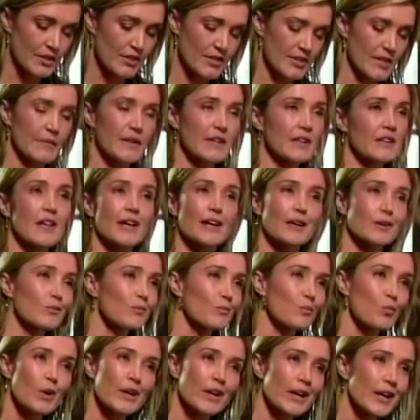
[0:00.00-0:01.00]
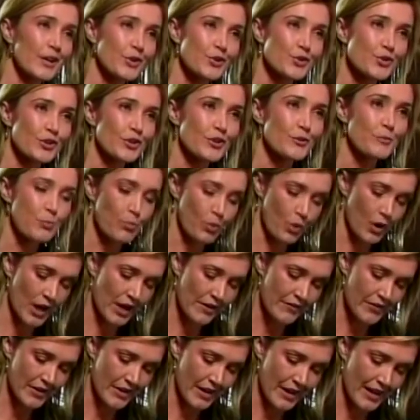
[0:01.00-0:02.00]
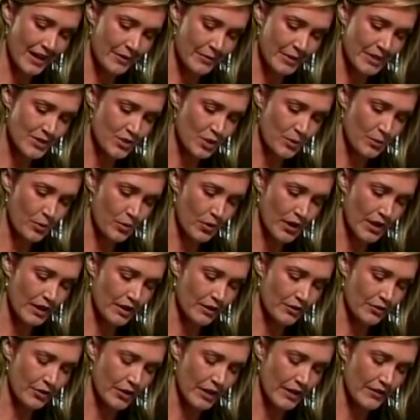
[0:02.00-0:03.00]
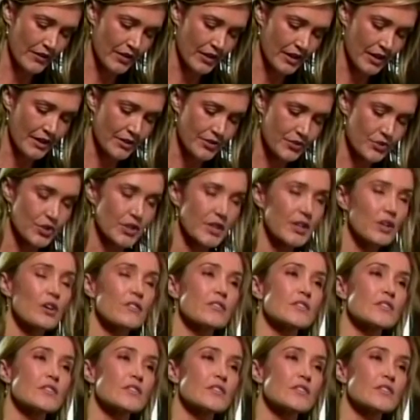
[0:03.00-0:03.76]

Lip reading: There are something like 100 private armies operating throughout the country.